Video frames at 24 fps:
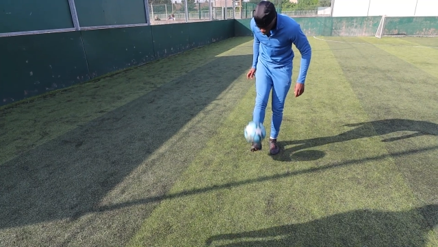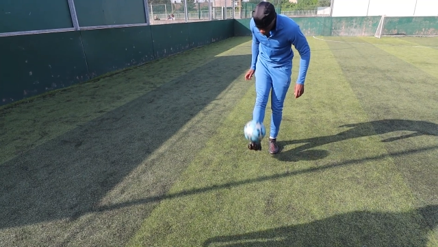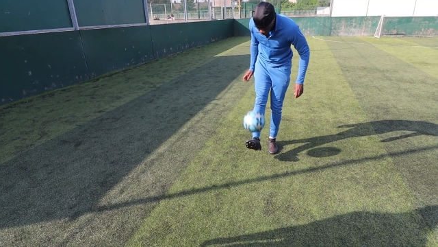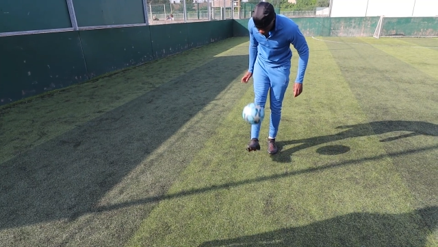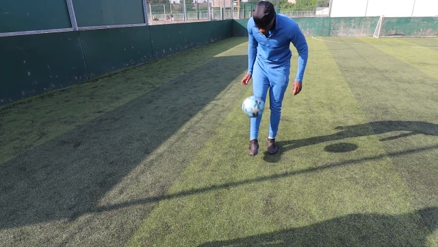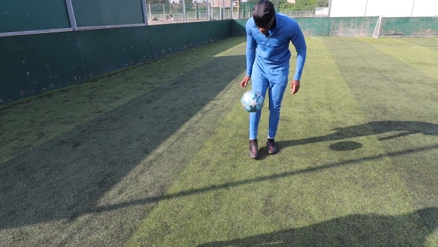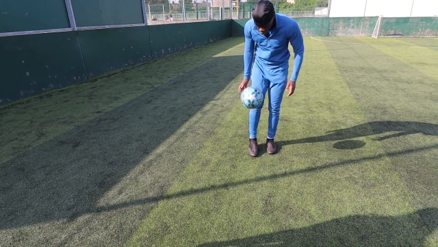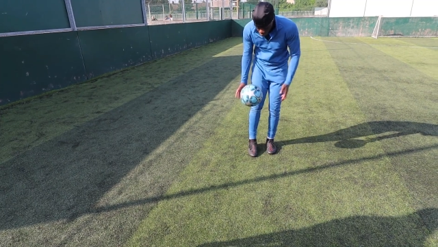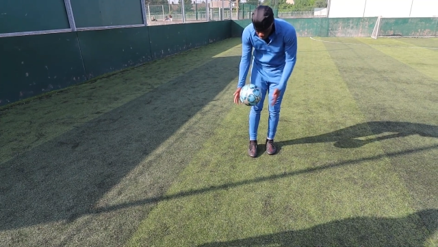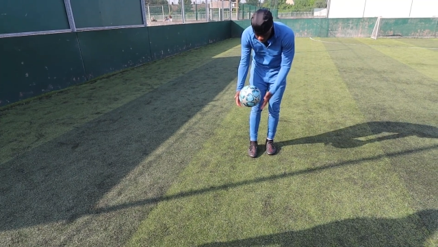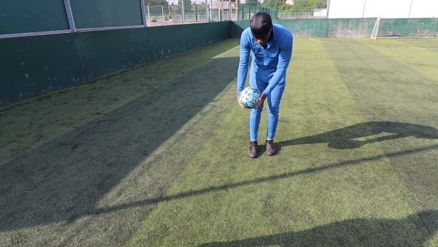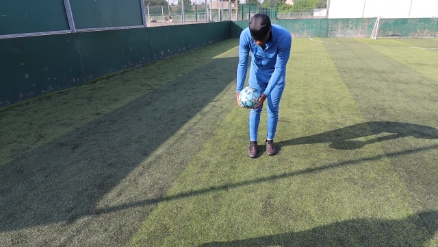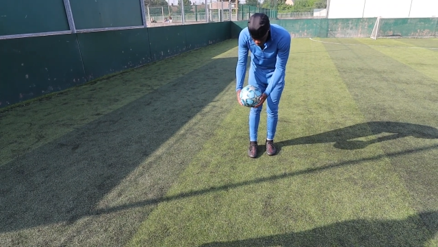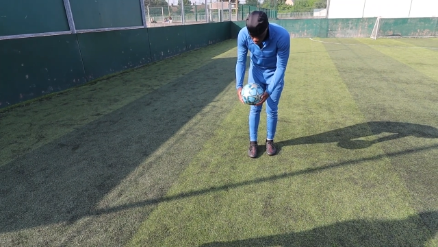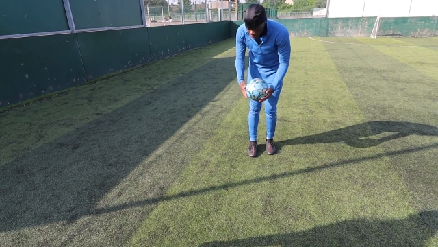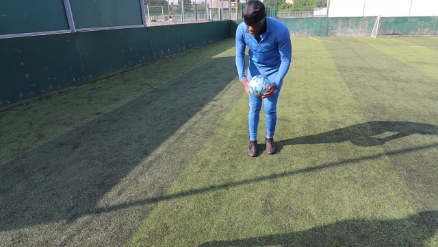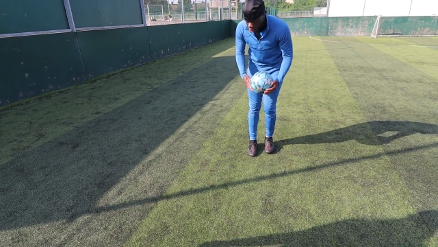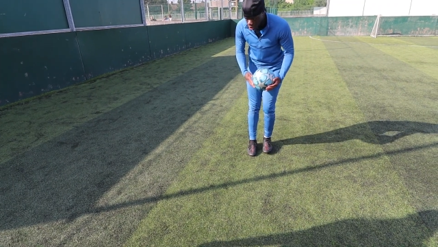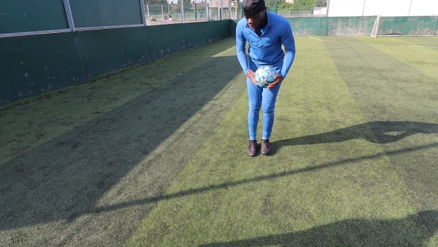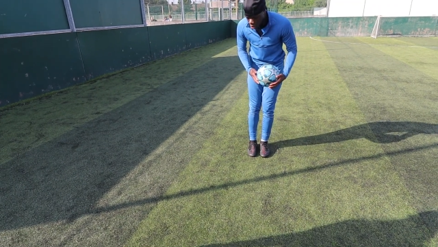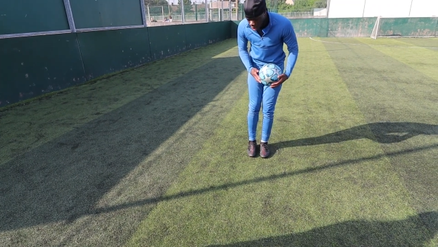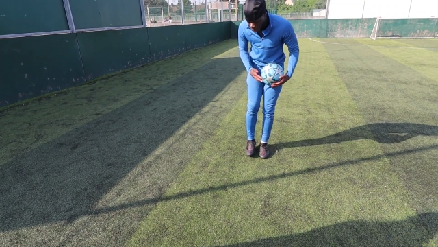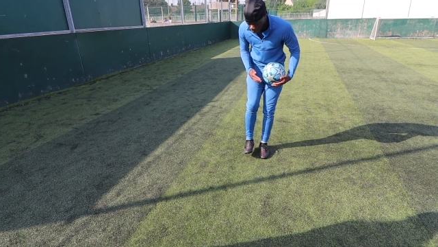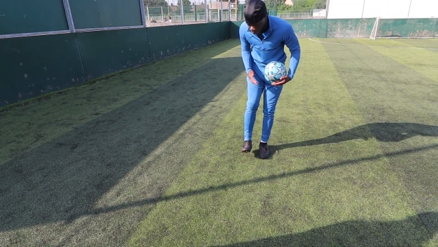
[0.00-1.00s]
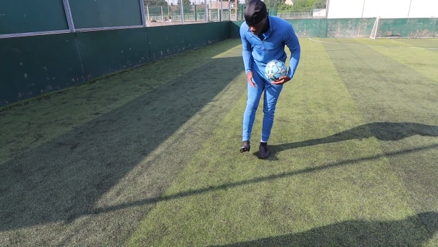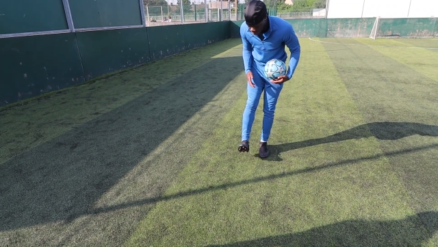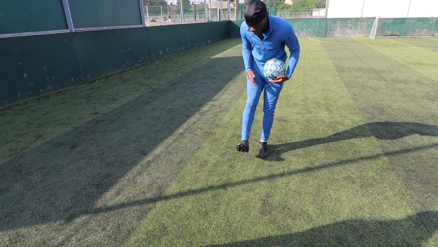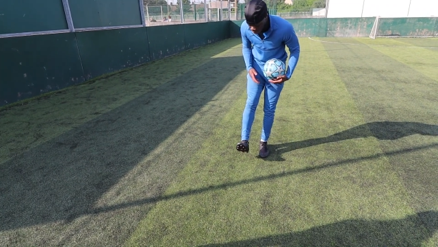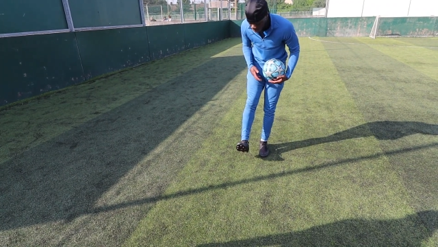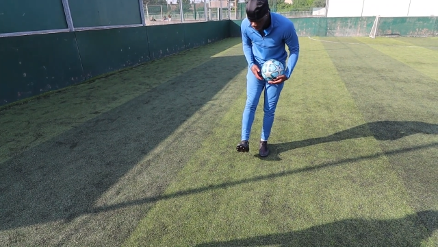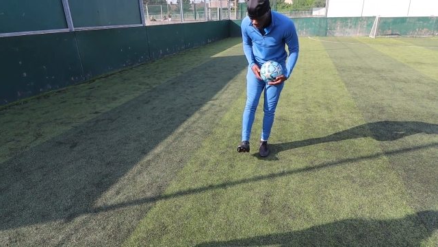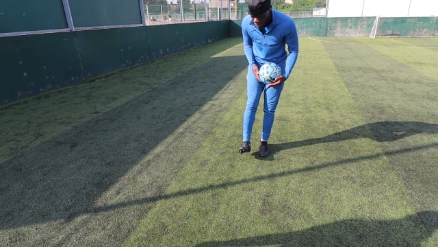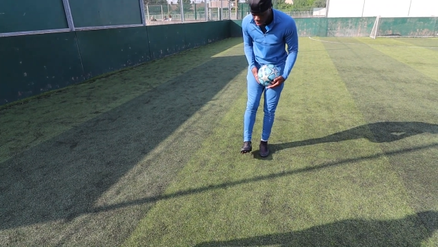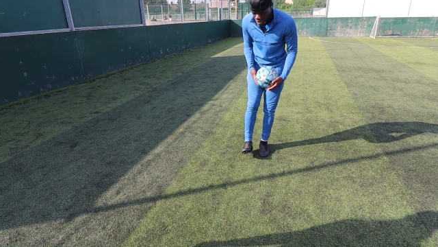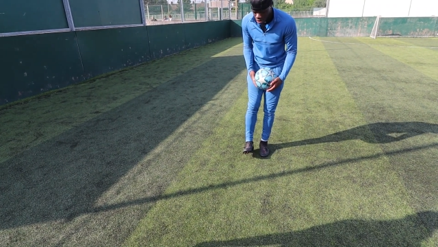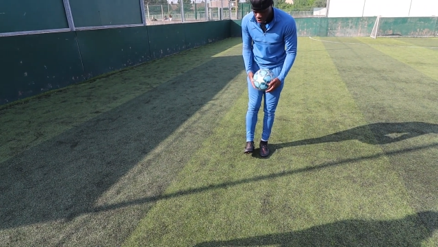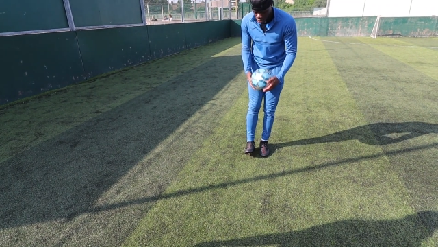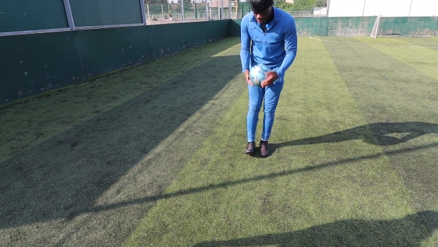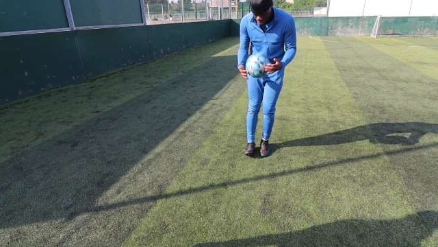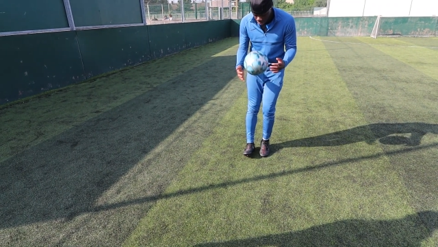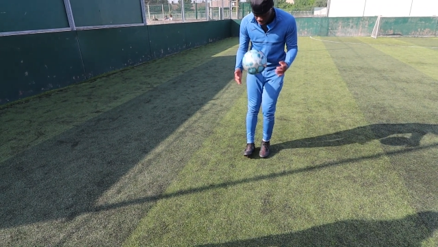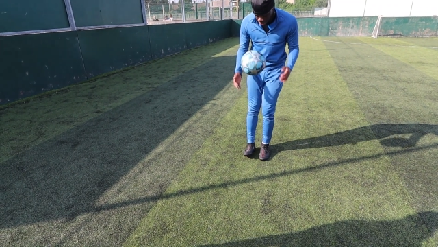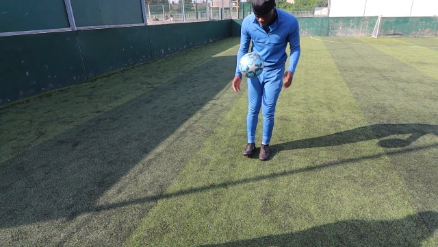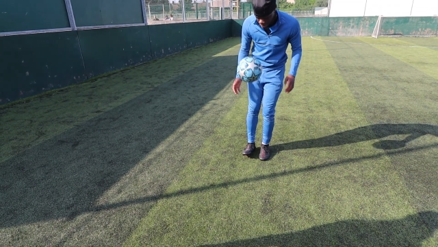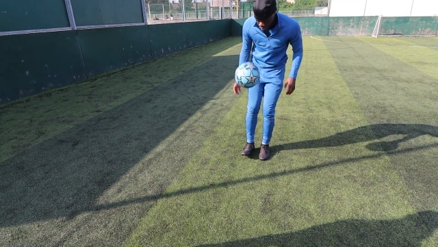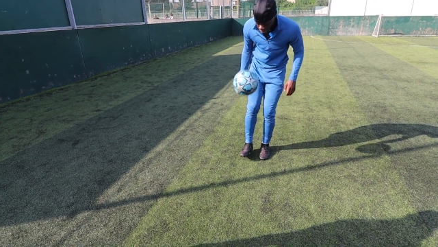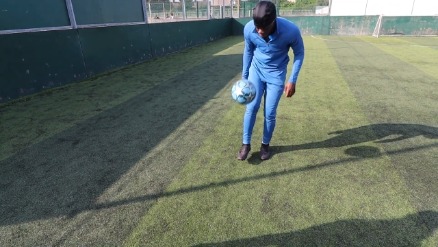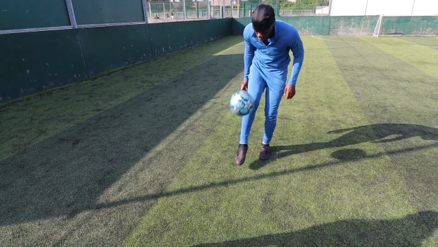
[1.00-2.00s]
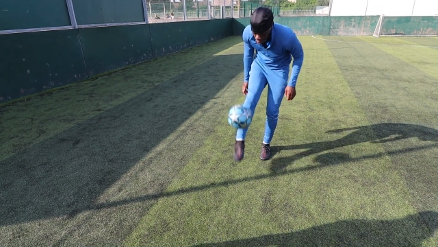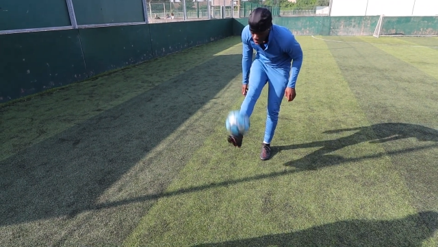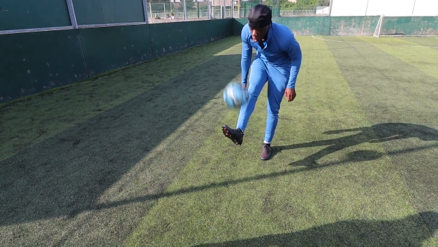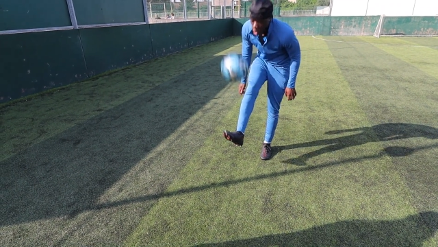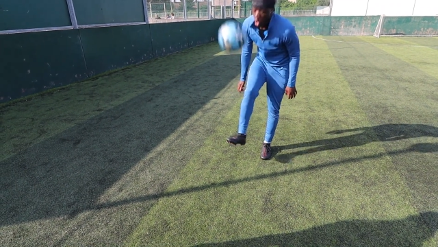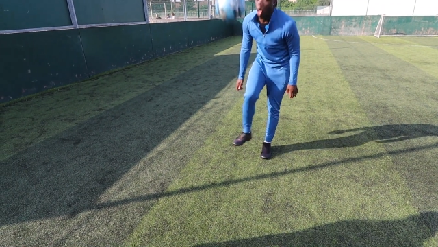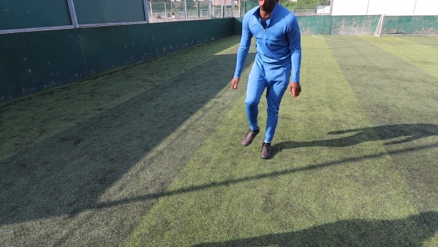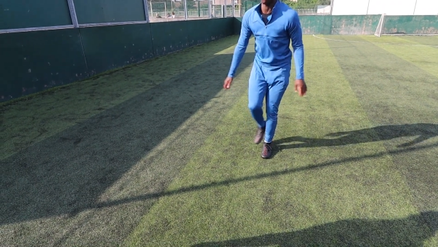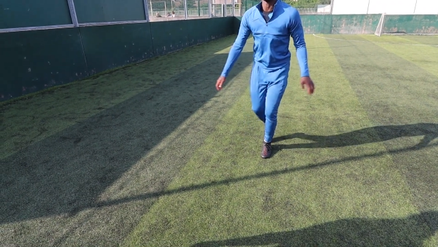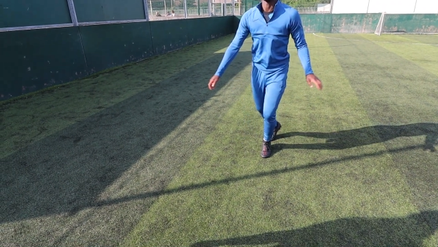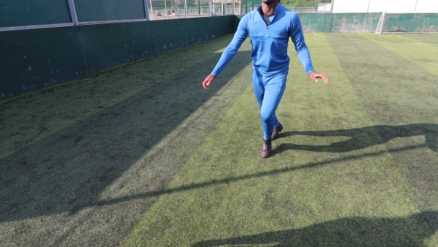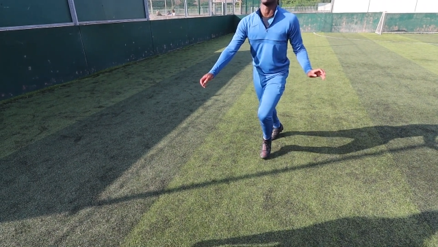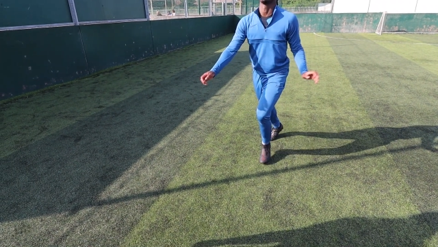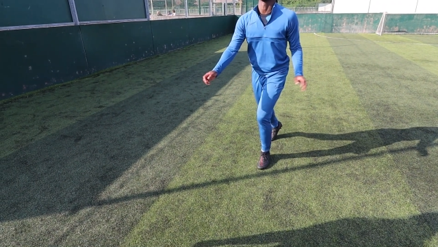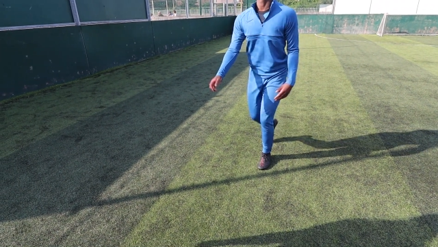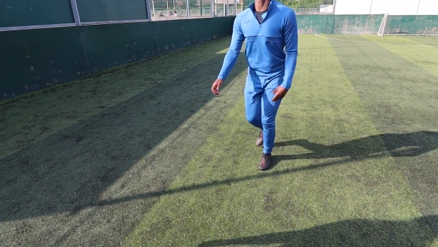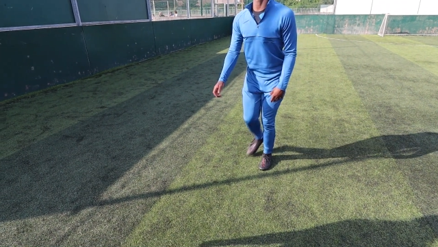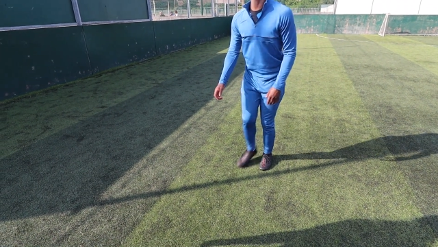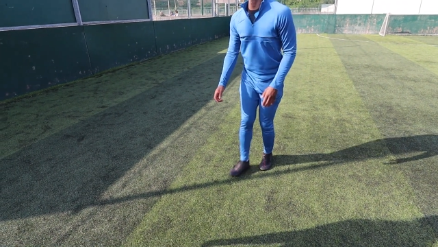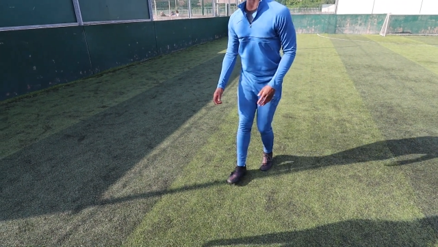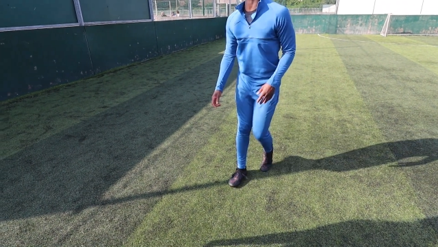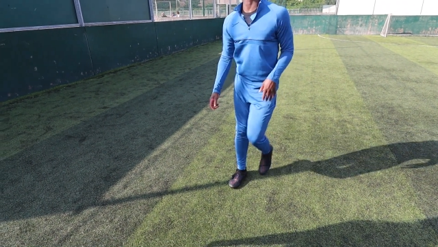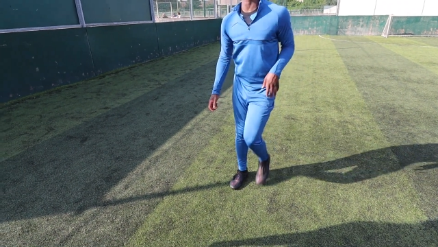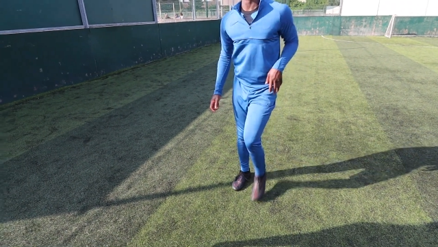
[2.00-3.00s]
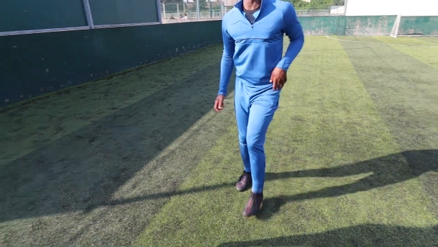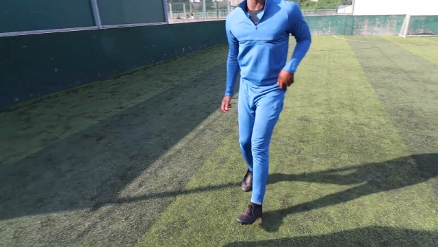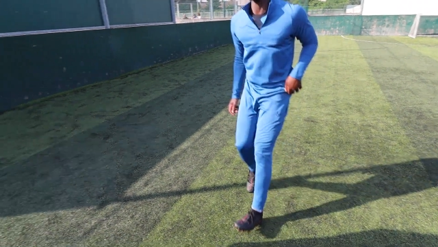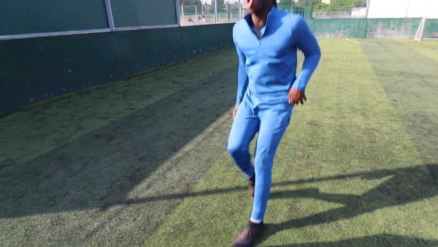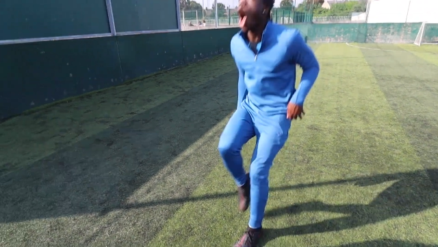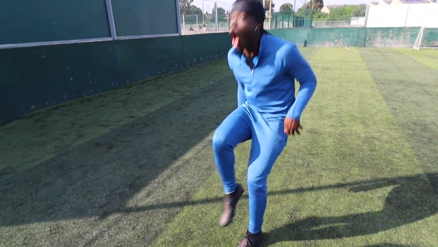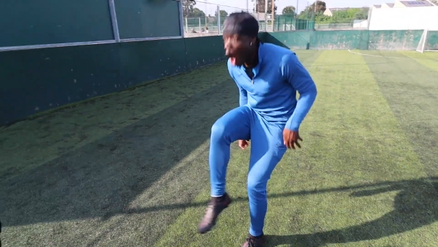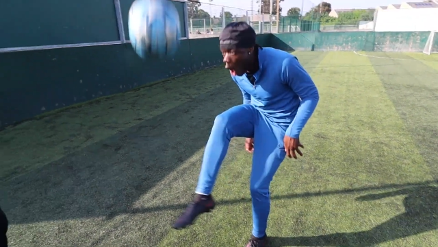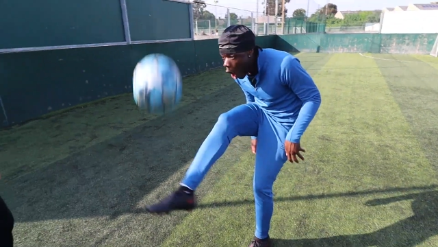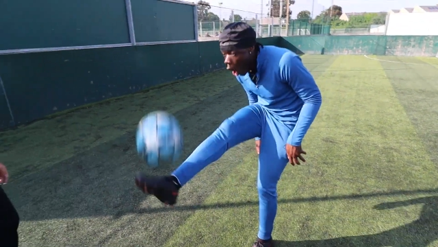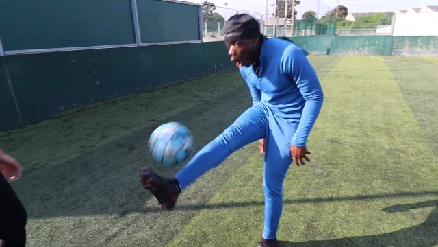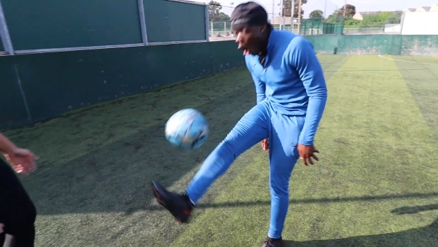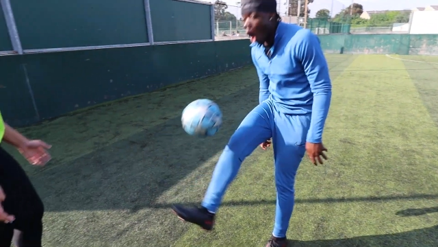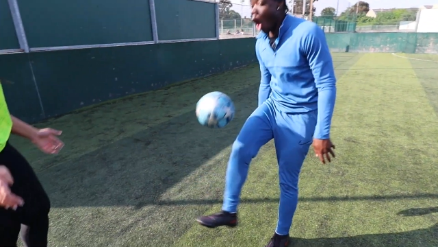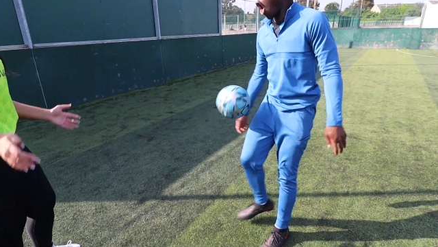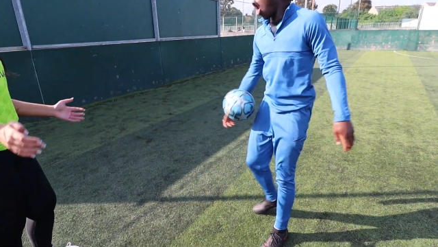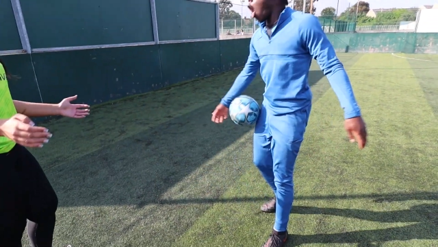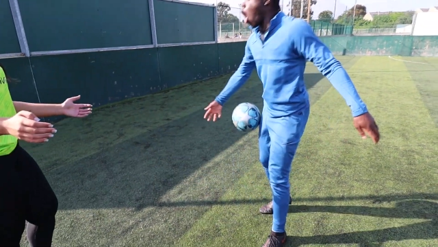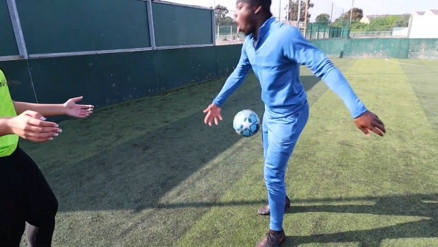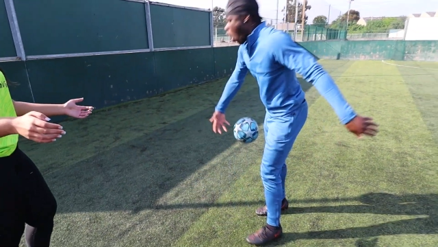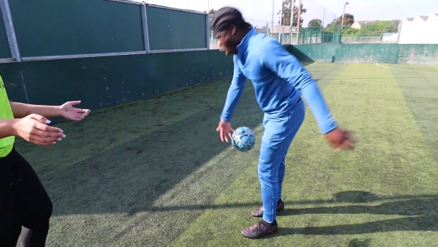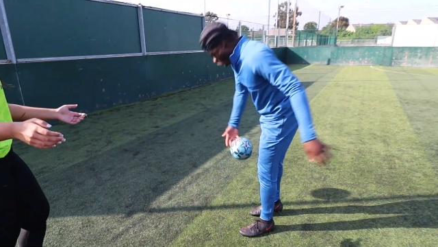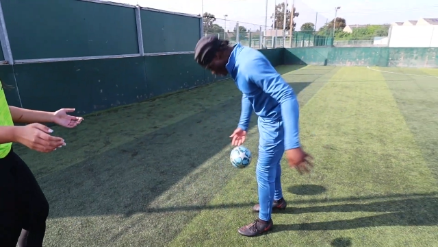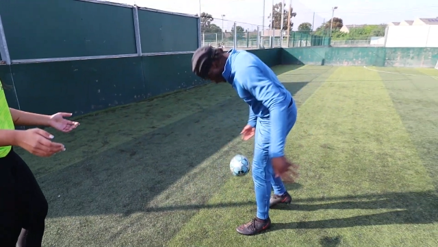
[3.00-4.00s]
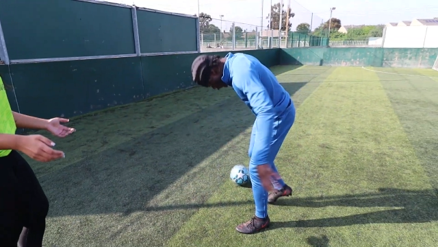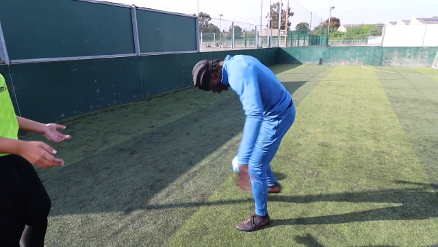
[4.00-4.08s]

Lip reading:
No face is visible, so there are no lips to read.